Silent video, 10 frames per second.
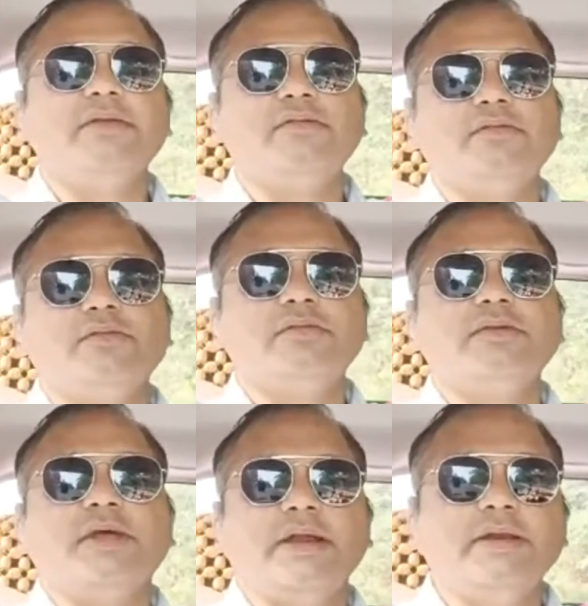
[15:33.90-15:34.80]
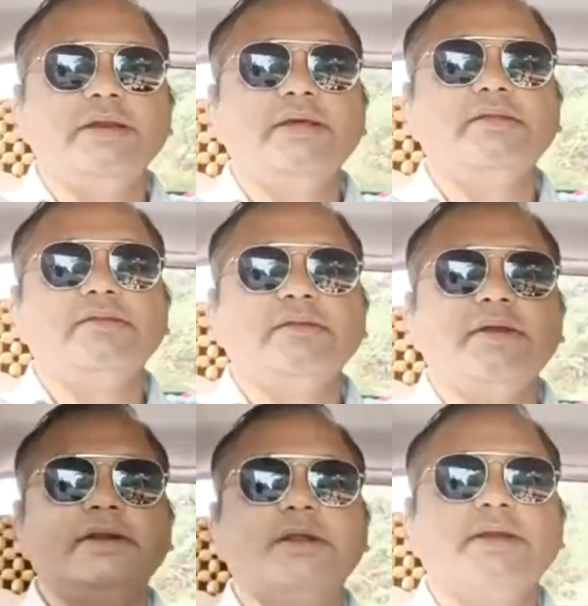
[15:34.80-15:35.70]
45 days to
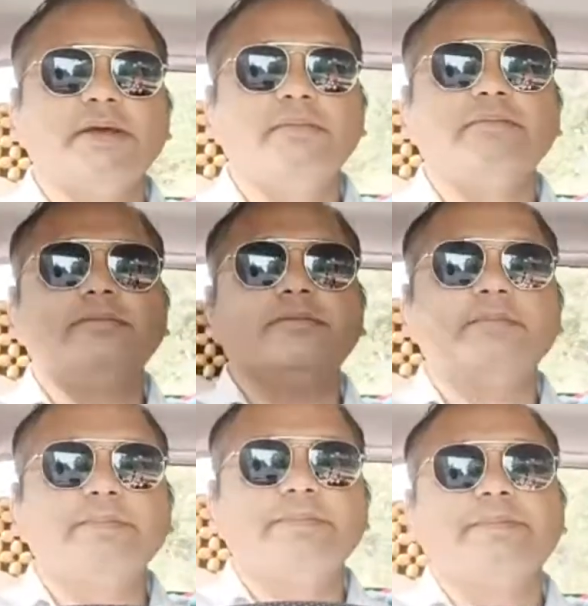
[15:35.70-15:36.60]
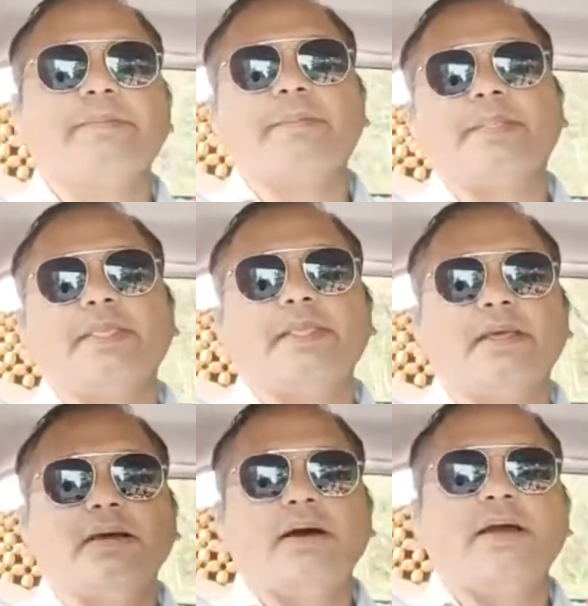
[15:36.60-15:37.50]
90 days. It takes time.
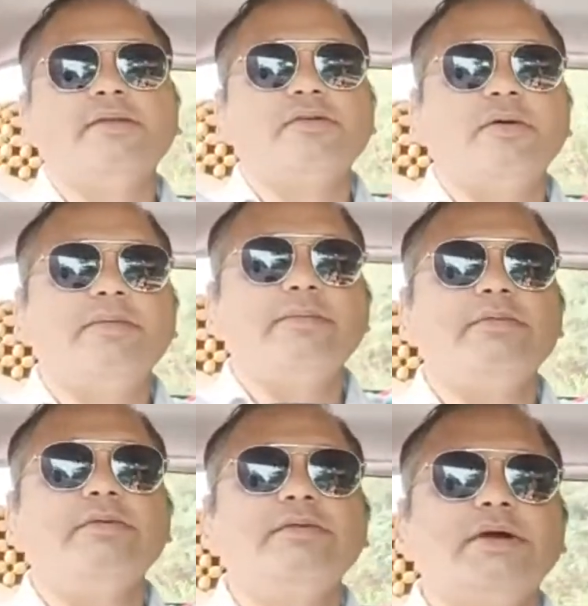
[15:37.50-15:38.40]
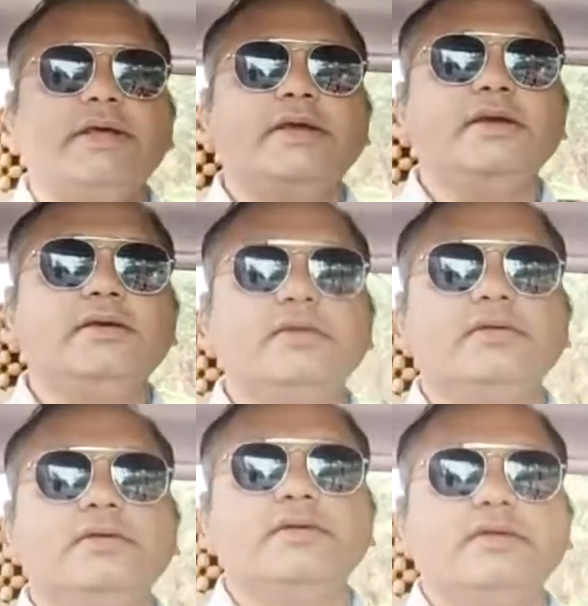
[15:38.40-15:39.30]
I saw people are
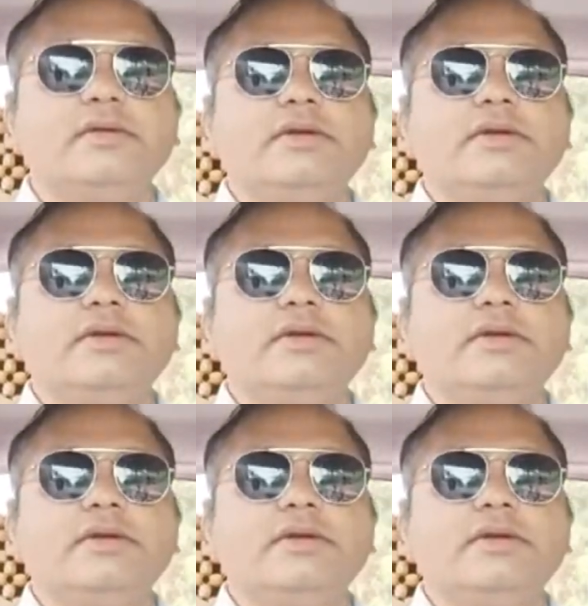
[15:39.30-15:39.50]
taking